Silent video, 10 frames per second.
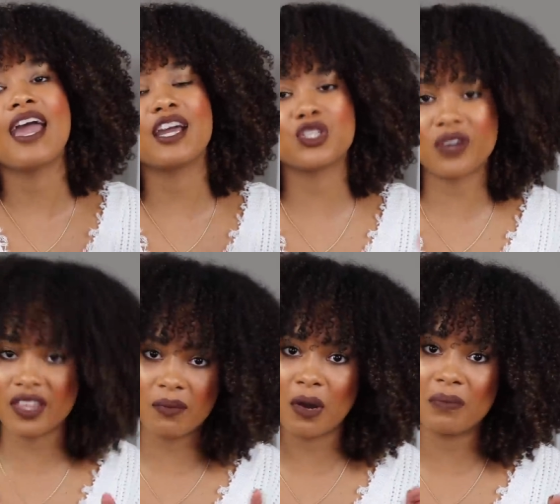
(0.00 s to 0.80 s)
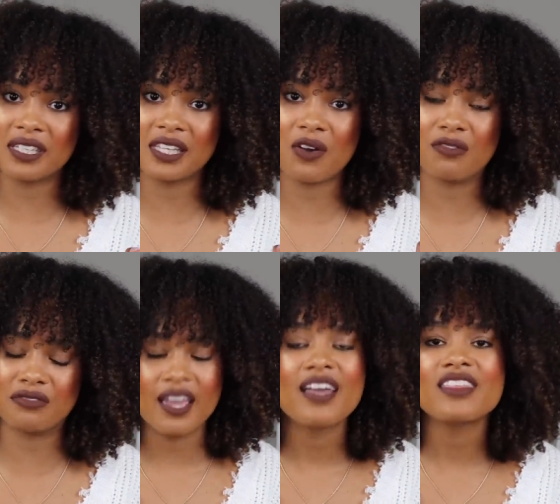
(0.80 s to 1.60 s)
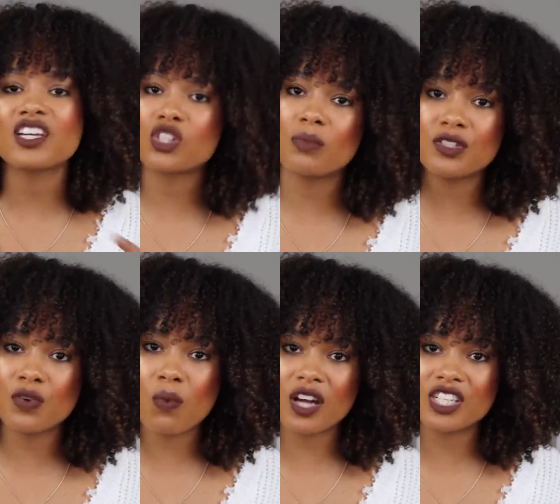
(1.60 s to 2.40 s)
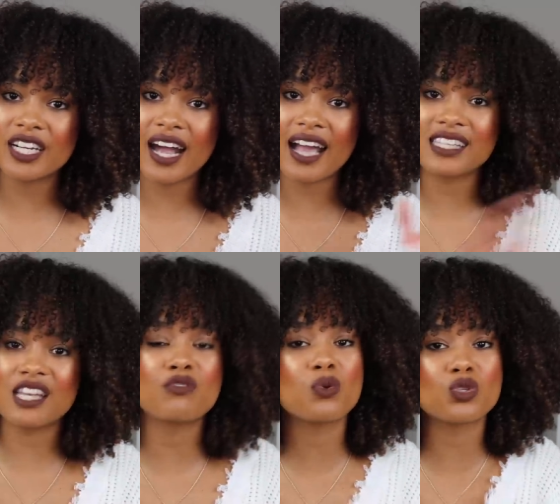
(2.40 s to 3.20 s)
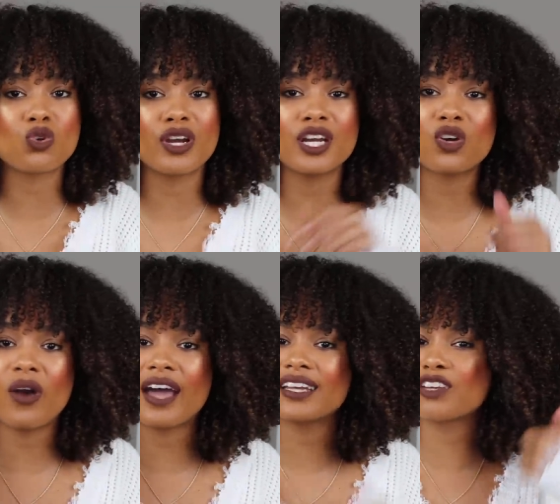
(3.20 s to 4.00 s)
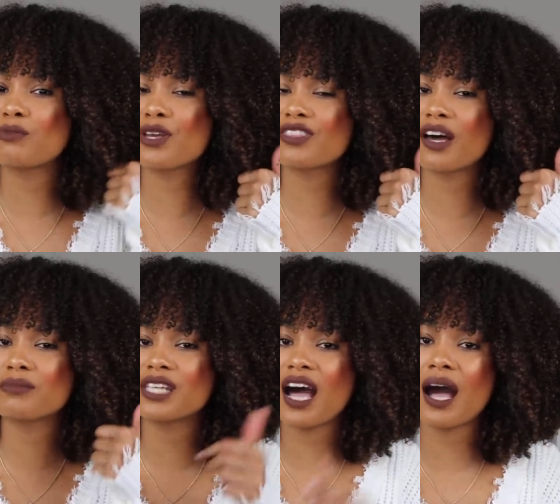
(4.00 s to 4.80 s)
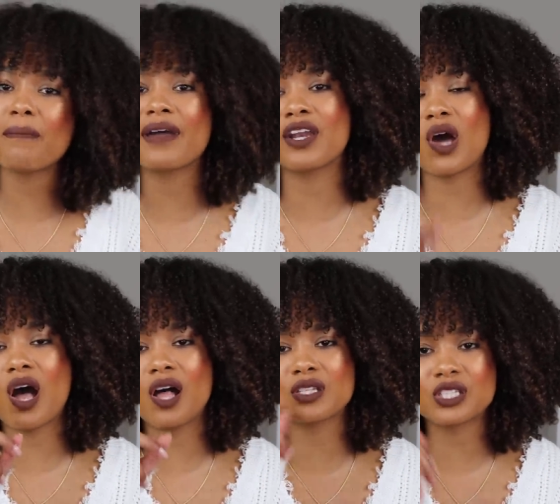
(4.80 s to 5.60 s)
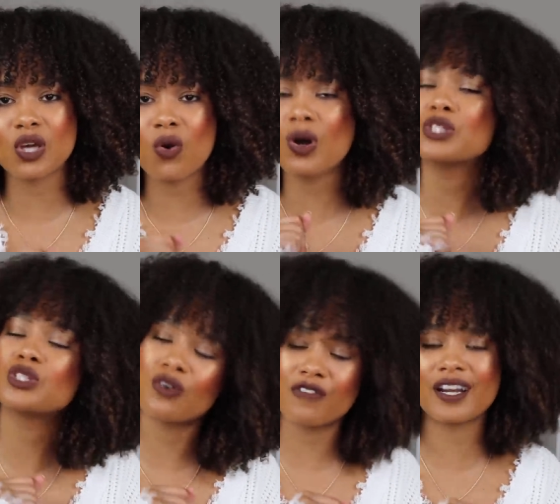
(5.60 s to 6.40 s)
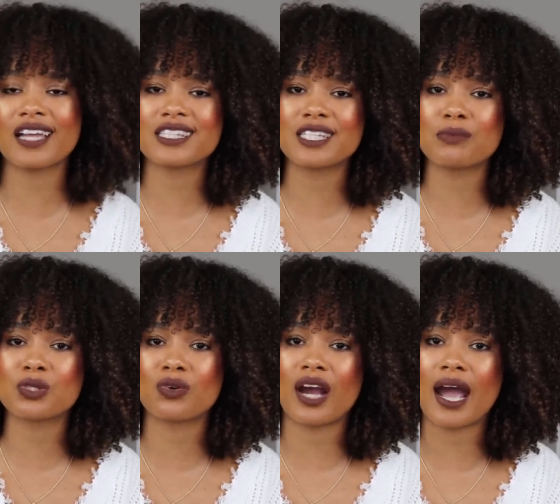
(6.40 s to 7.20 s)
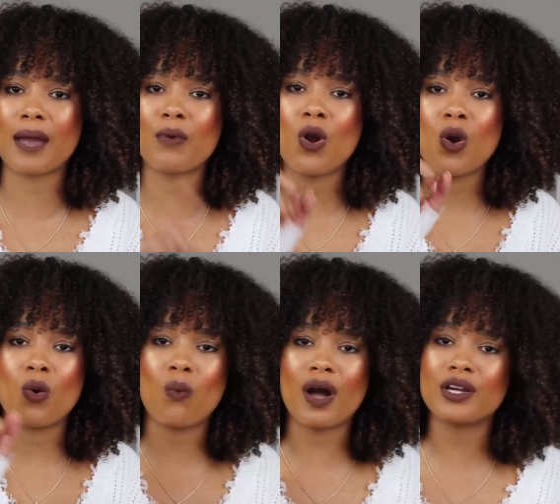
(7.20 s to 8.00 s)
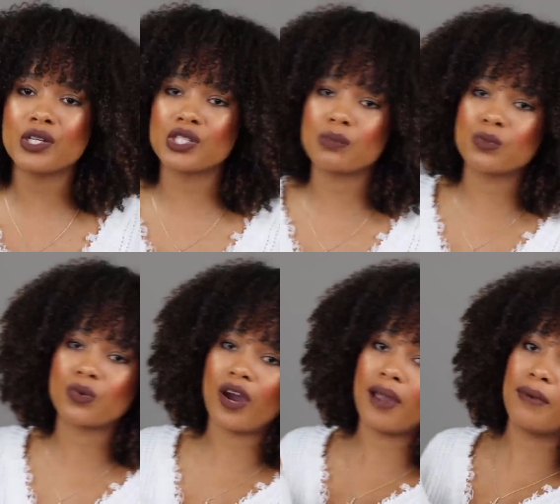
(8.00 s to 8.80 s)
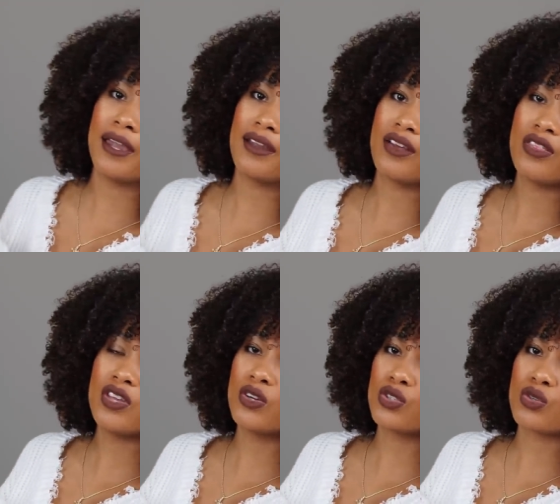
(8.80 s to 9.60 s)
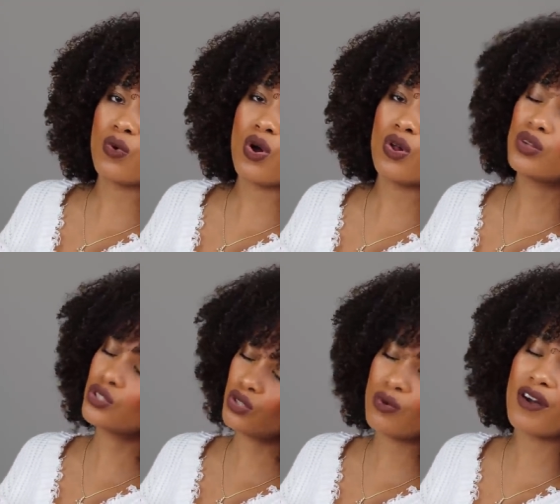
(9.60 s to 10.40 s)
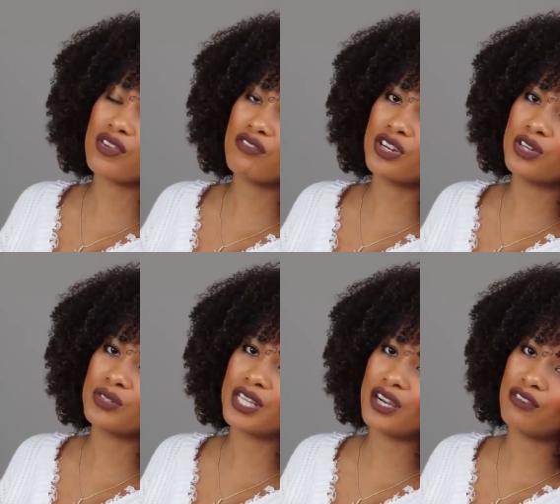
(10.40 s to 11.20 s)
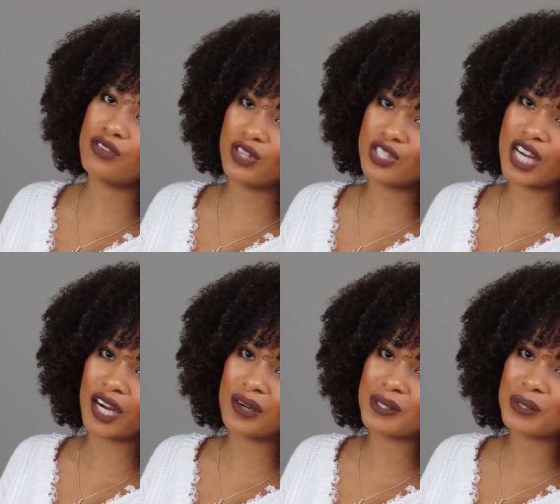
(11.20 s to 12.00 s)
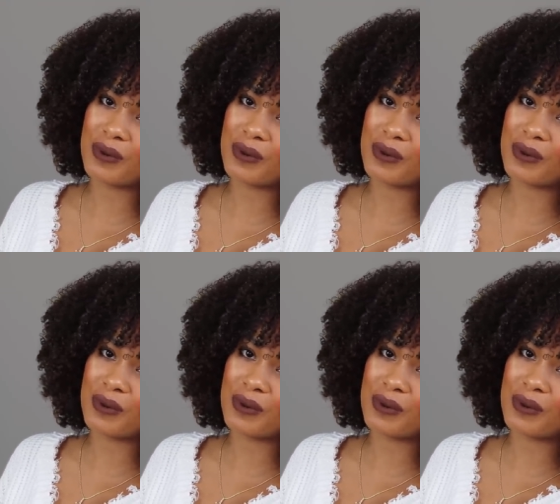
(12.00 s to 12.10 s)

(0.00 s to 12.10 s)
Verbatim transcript: and try them out myself. Thanks so much for watching, guys. If you enjoyed it, go ahead and give me a thumbs up. And also, don't forget to subscribe while you're subscribing. The usual two other videos here for you to check out as